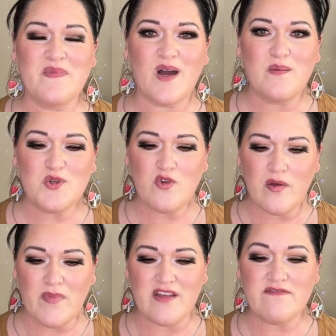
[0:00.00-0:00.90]
I am doing
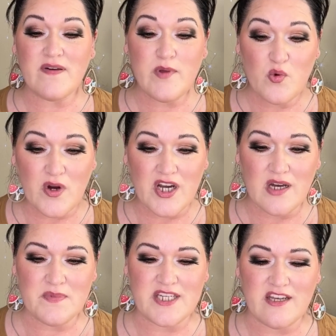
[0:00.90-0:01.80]
my February
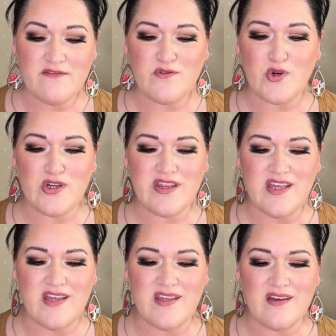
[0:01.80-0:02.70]
update for
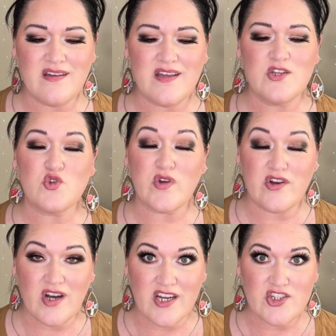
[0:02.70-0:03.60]
the Enjoy Your
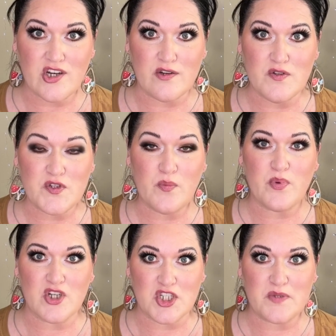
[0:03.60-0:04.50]
Eyeshadows
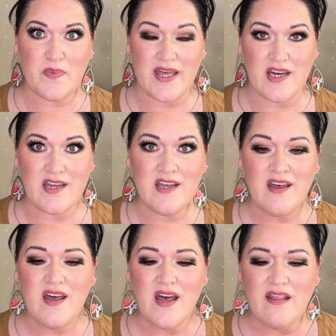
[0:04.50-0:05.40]
Project Pan.
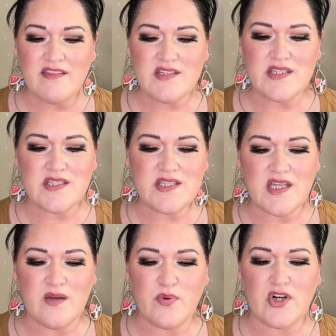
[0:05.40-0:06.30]
This is
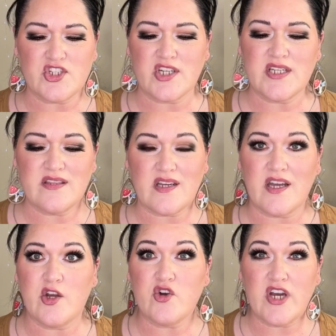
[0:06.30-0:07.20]
the project that I
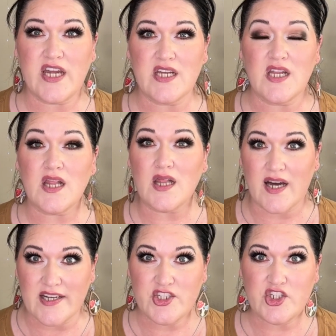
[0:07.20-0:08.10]
created
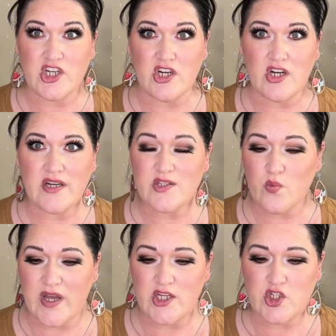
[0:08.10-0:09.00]
last year as a
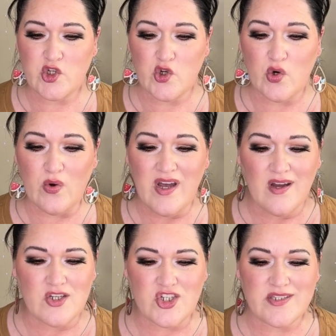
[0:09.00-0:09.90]
way to
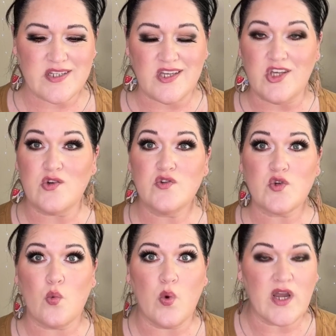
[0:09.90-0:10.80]
just use
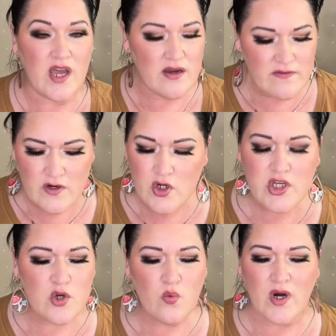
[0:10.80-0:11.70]
whatever
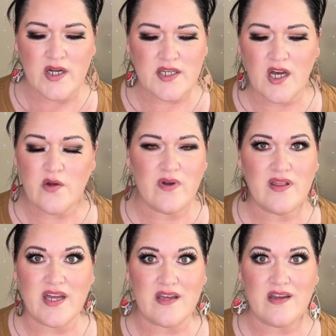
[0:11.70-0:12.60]
you want
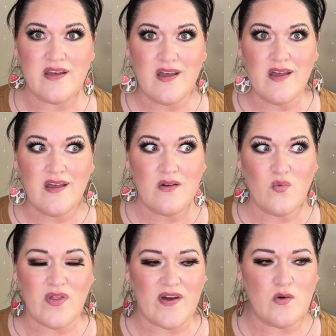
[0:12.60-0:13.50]
eye-related
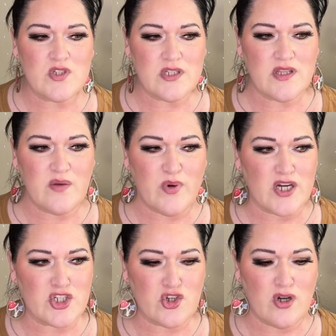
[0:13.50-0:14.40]
without the
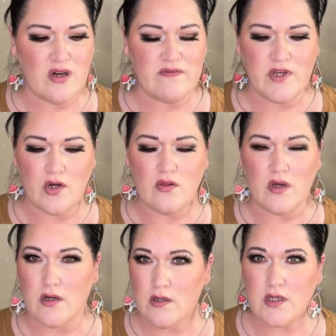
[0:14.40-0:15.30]
pressure of
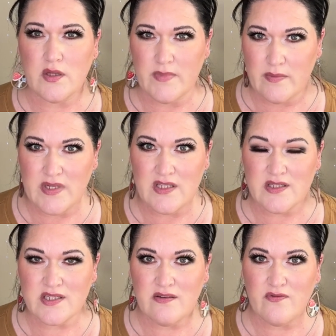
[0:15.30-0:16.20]
year-long
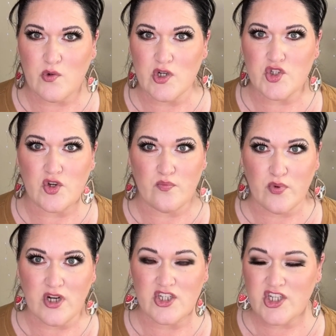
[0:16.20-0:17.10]
commitments for certain
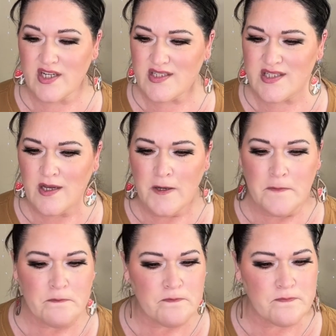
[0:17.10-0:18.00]
projects.
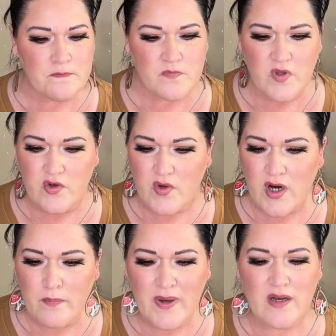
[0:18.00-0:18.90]
You
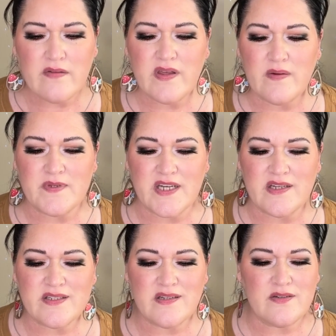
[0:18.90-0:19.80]
come back on the
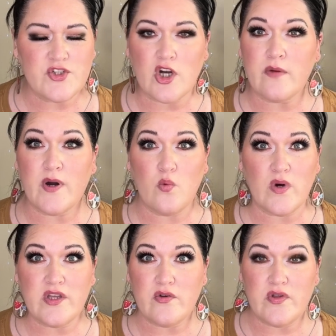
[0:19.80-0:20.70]
updates, talk about what
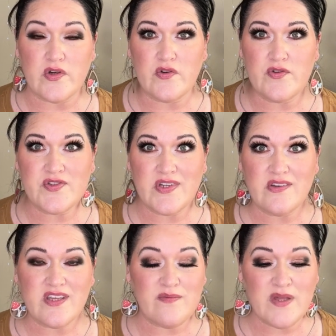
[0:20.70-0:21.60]
you used,
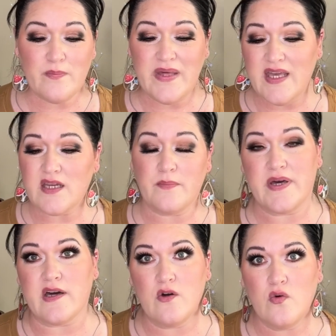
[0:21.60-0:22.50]
give me a peek and a
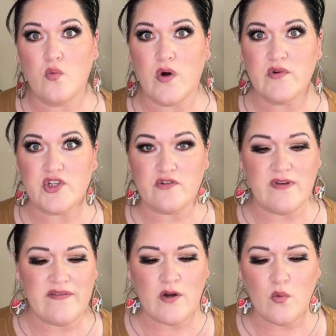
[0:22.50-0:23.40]
pit. What was your
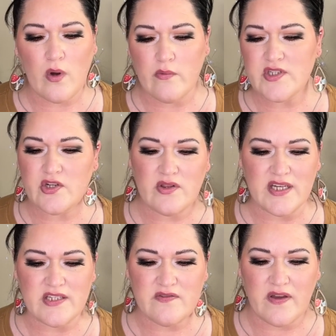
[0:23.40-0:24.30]
favorite? What was your
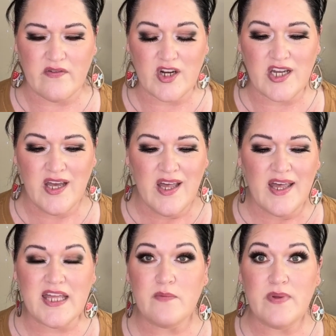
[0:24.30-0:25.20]
least favorite?
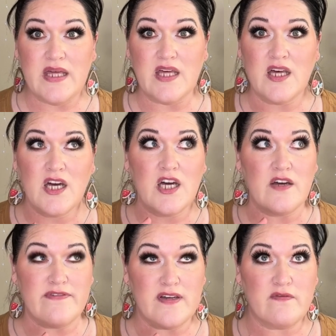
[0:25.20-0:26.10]
It can be
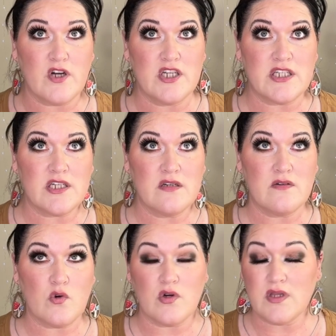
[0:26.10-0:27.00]
favorite
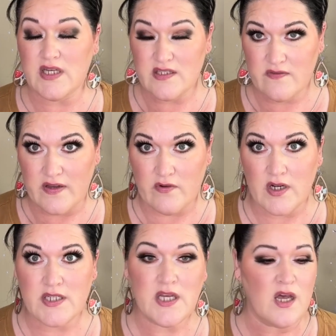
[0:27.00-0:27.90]
or least
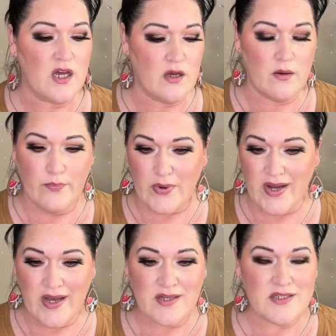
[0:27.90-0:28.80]
favorite.
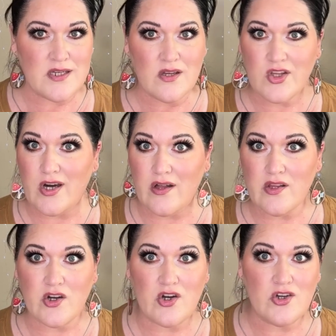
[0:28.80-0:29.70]
Brand,
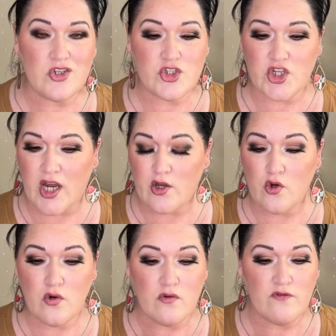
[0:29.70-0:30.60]
color,
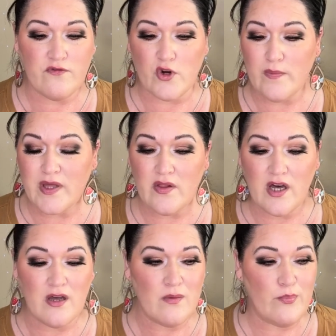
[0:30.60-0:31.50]
shadow,
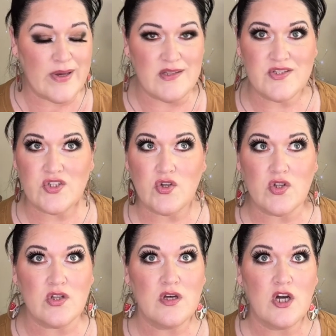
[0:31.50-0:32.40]
formula,
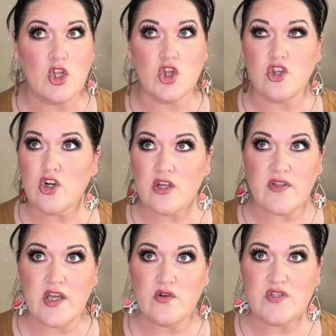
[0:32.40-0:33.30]
pencil, look that
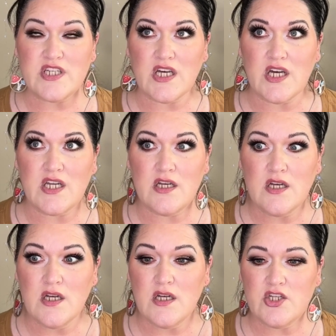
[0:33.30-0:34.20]
you did,
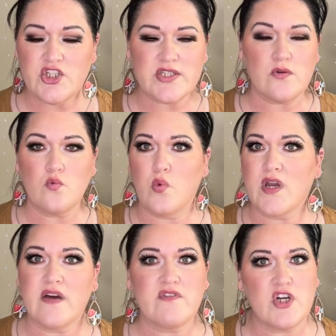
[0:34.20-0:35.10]
just
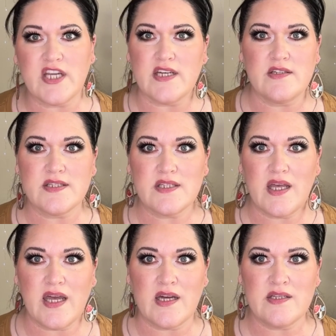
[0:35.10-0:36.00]
whatever it is.
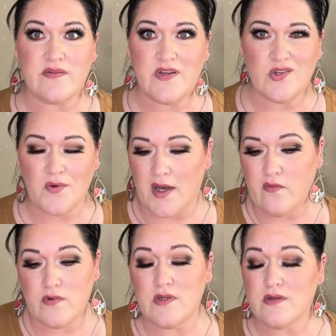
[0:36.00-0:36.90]
And if you don't have
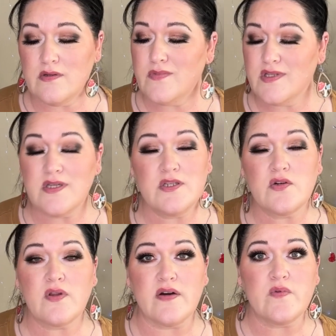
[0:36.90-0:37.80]
one, well, you don't
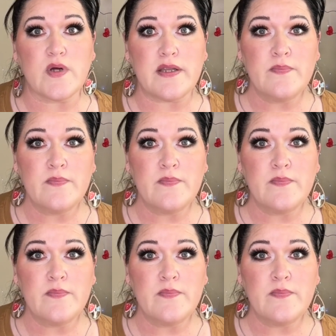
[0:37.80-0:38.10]
have one.